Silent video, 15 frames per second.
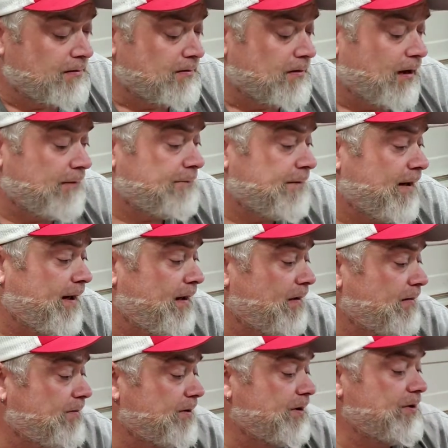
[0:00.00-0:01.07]
I
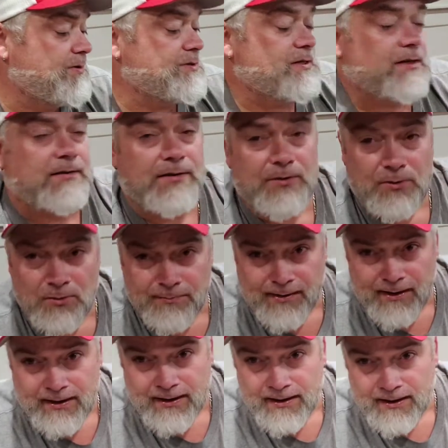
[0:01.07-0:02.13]
found using the
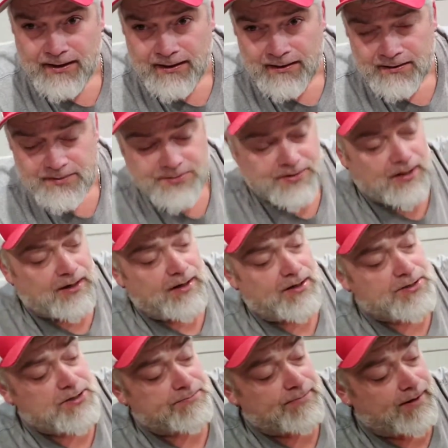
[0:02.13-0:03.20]
Umai dry
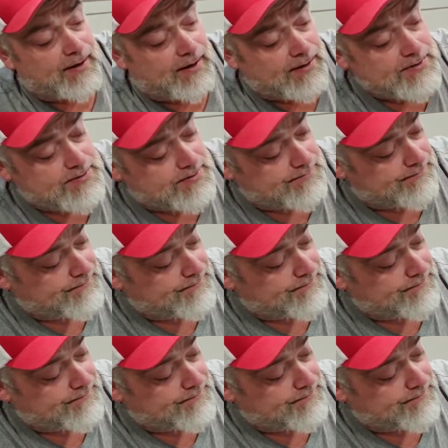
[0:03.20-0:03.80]
aging bags.